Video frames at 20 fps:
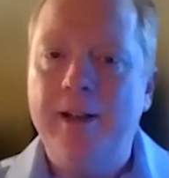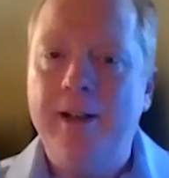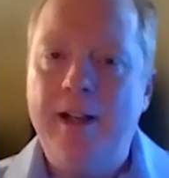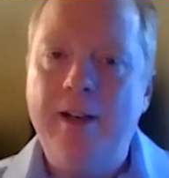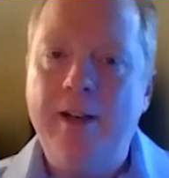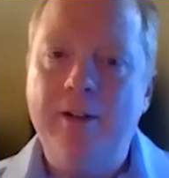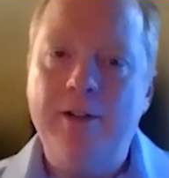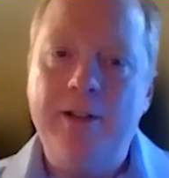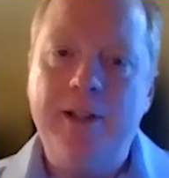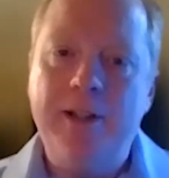
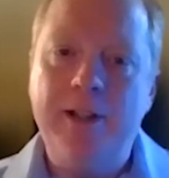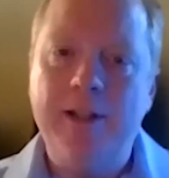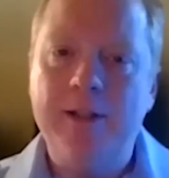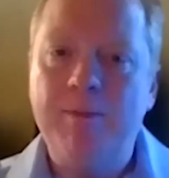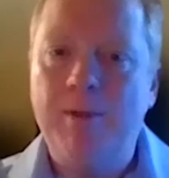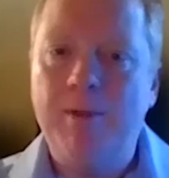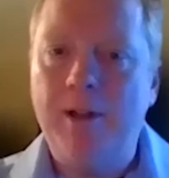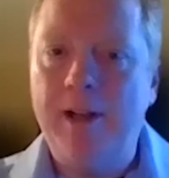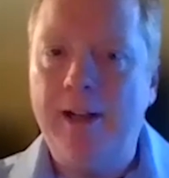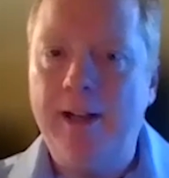He or she is
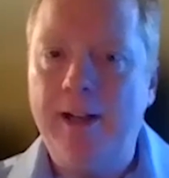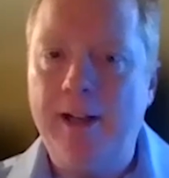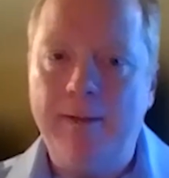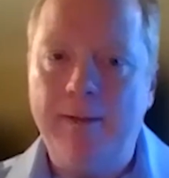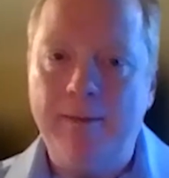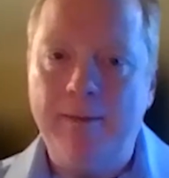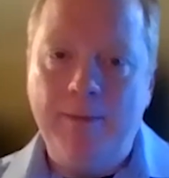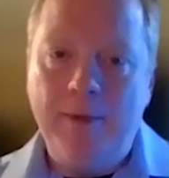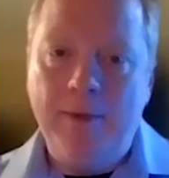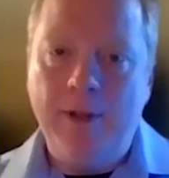planning
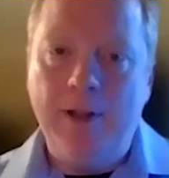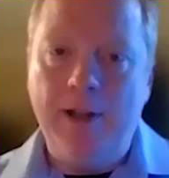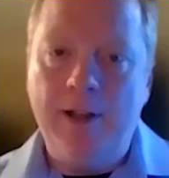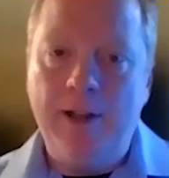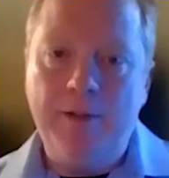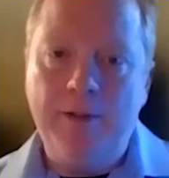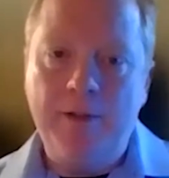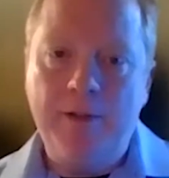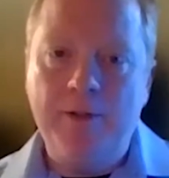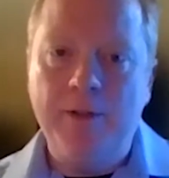a lot
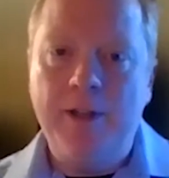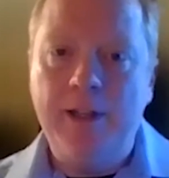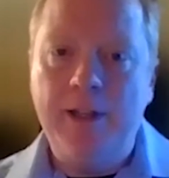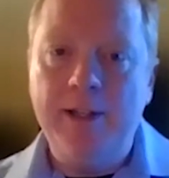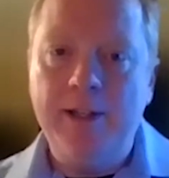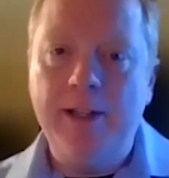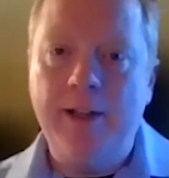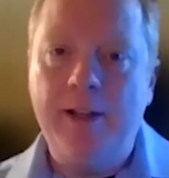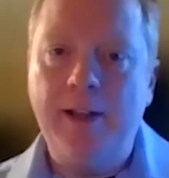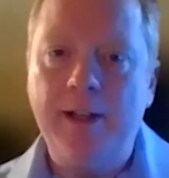of
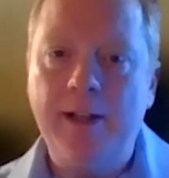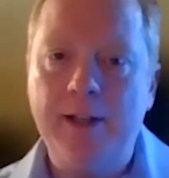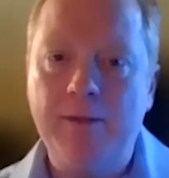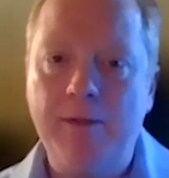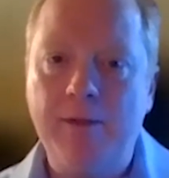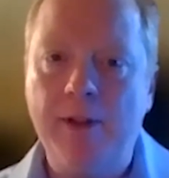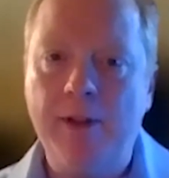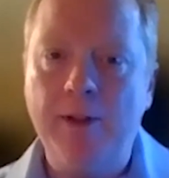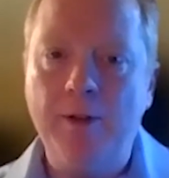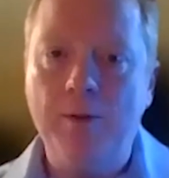strategic things
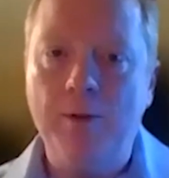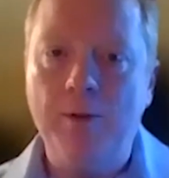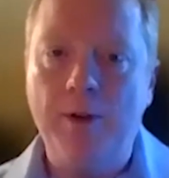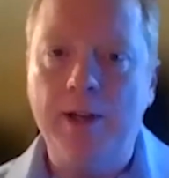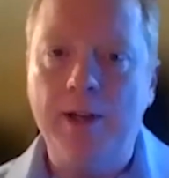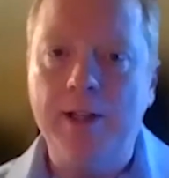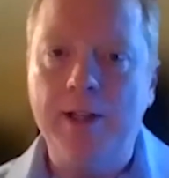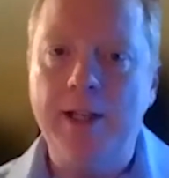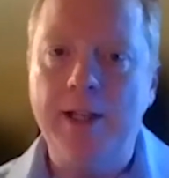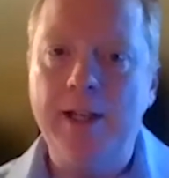within the
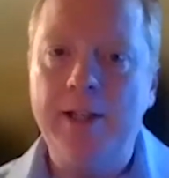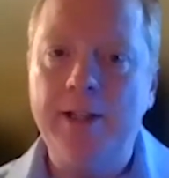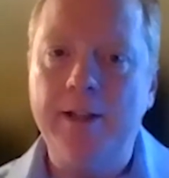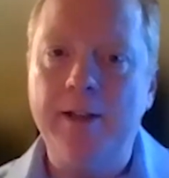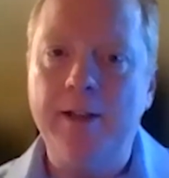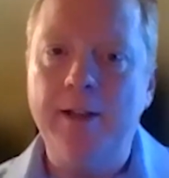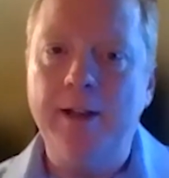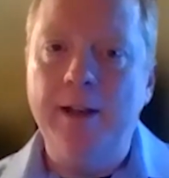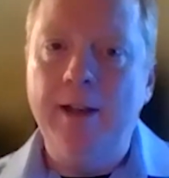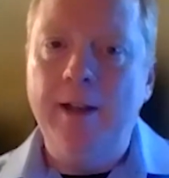
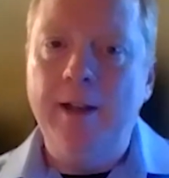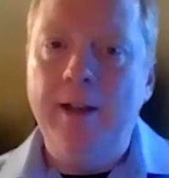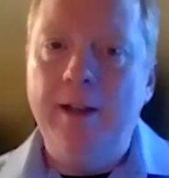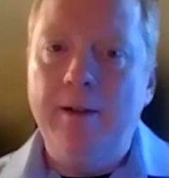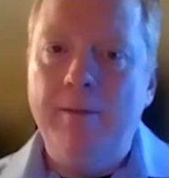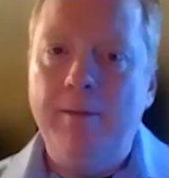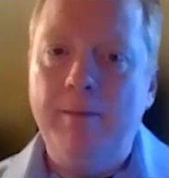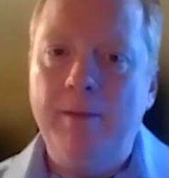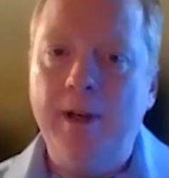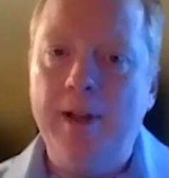organization,
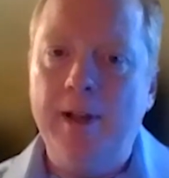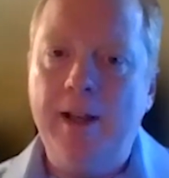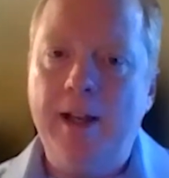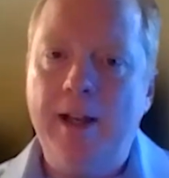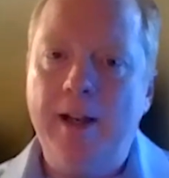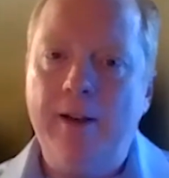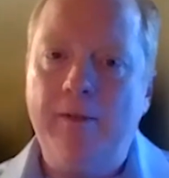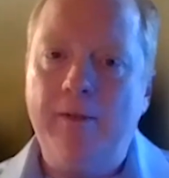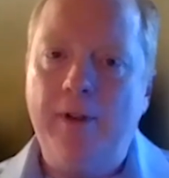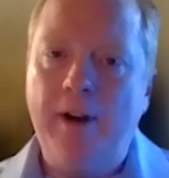but the
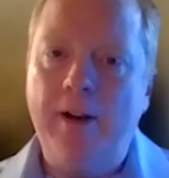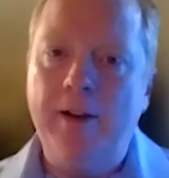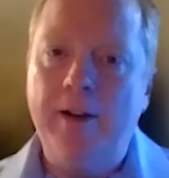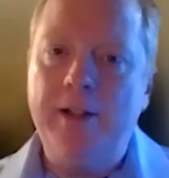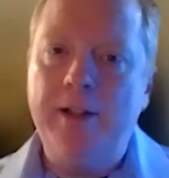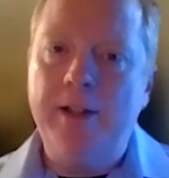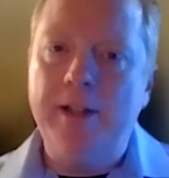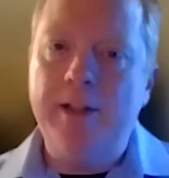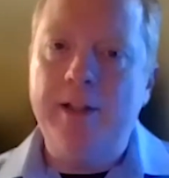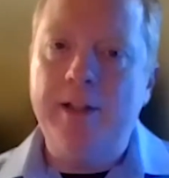antivirus
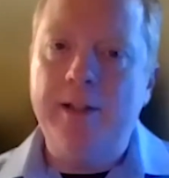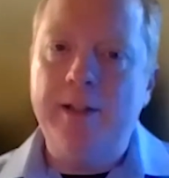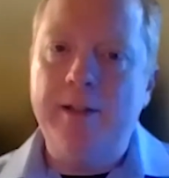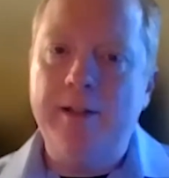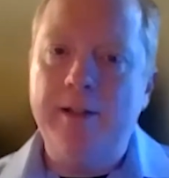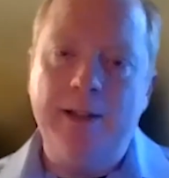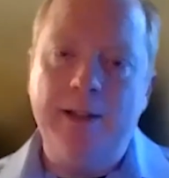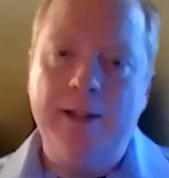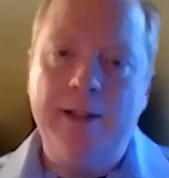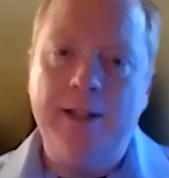just
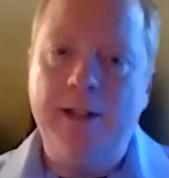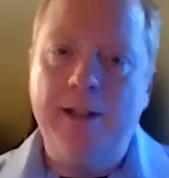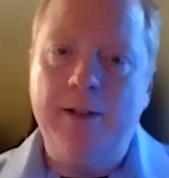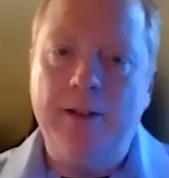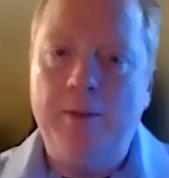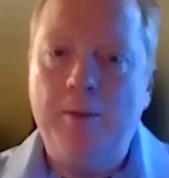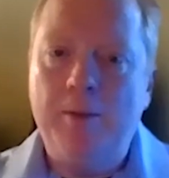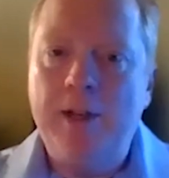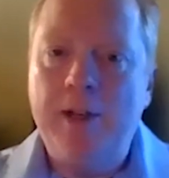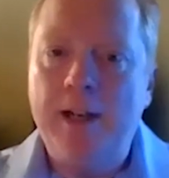is the only
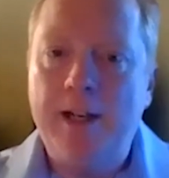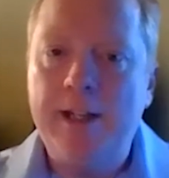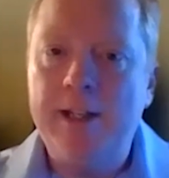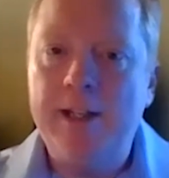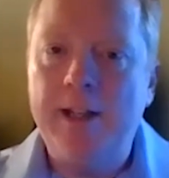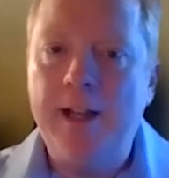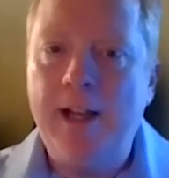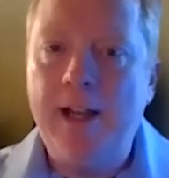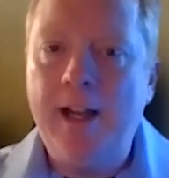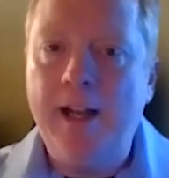protection
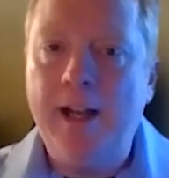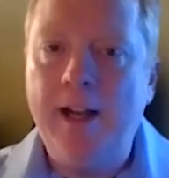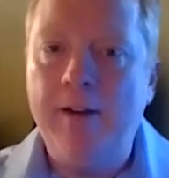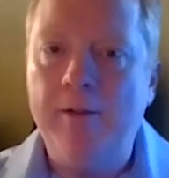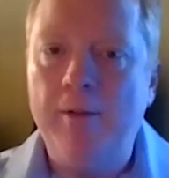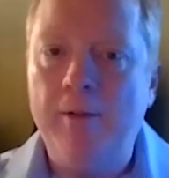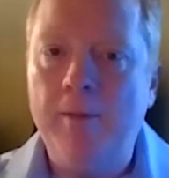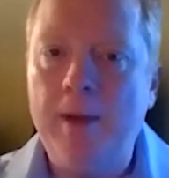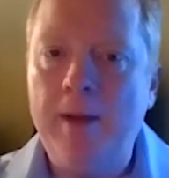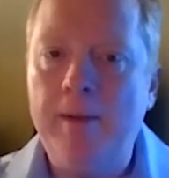they have,
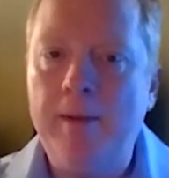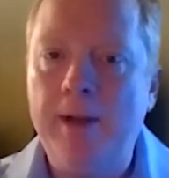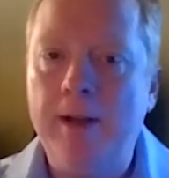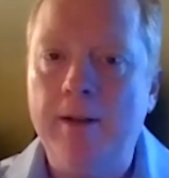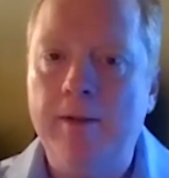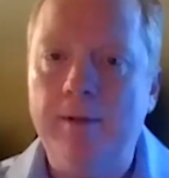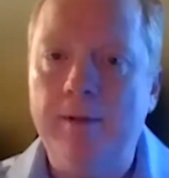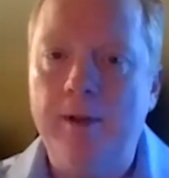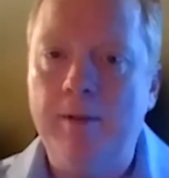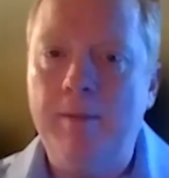or maybe a,
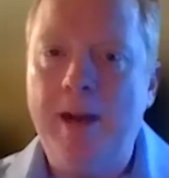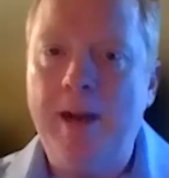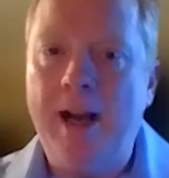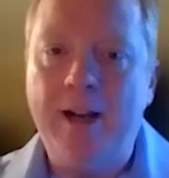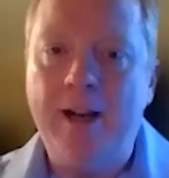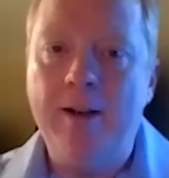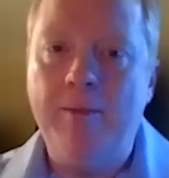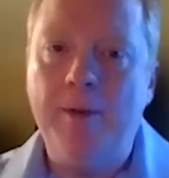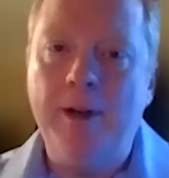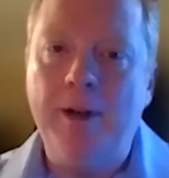a
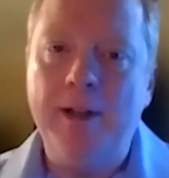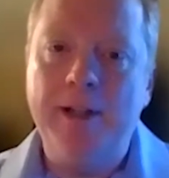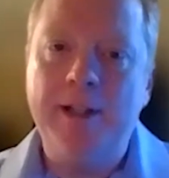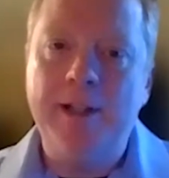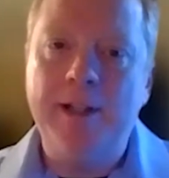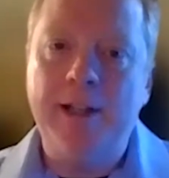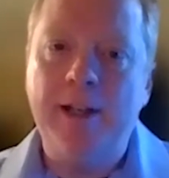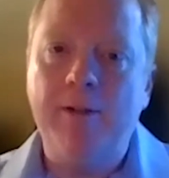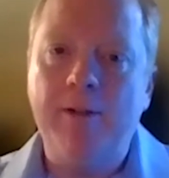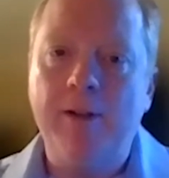backup on
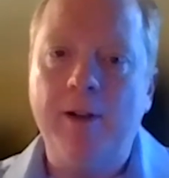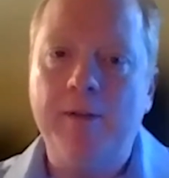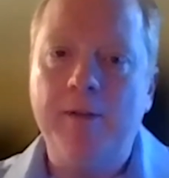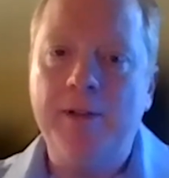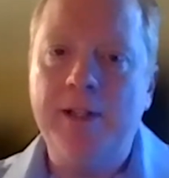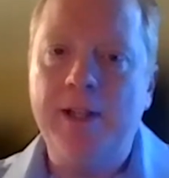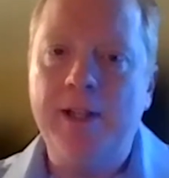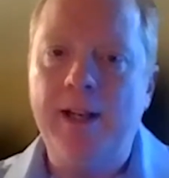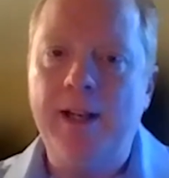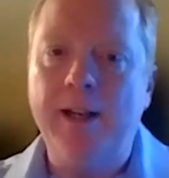site or off
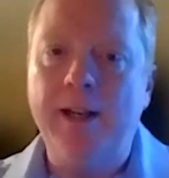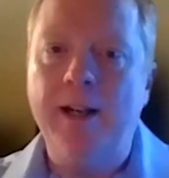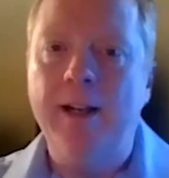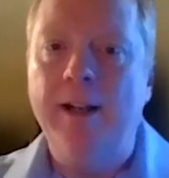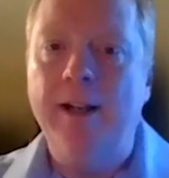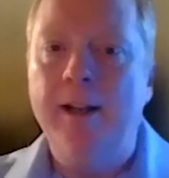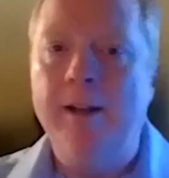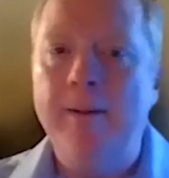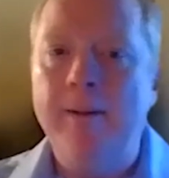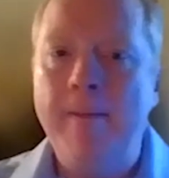site.
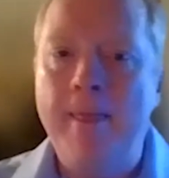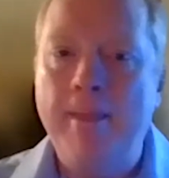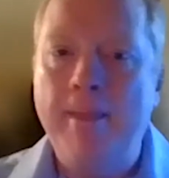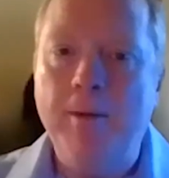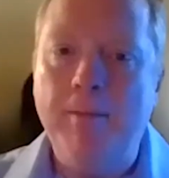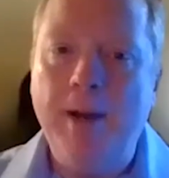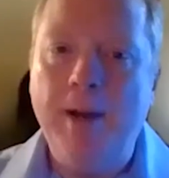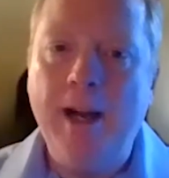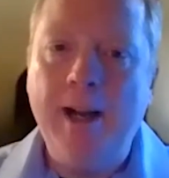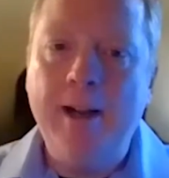Sure.
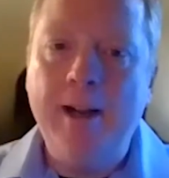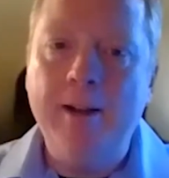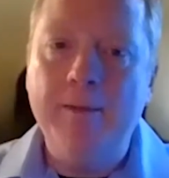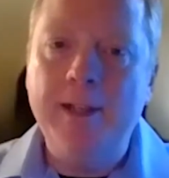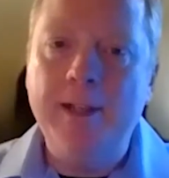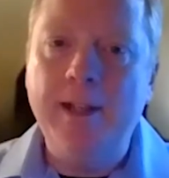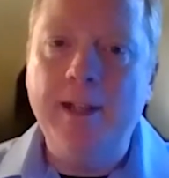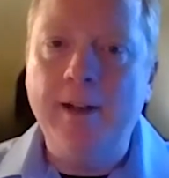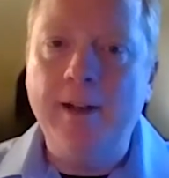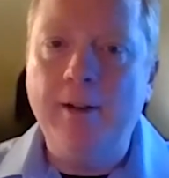But
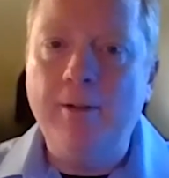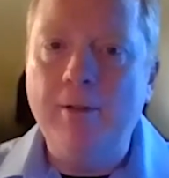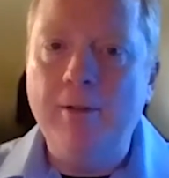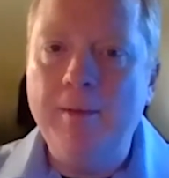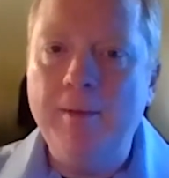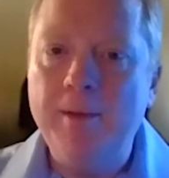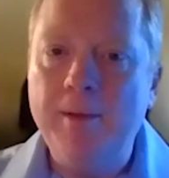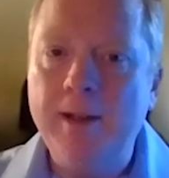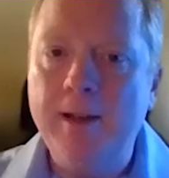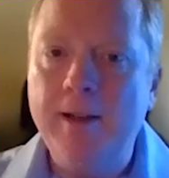backups get
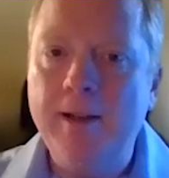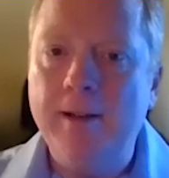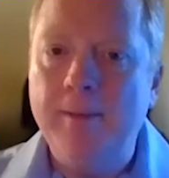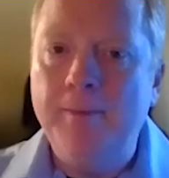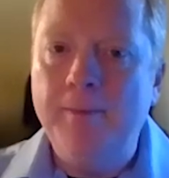encrypted.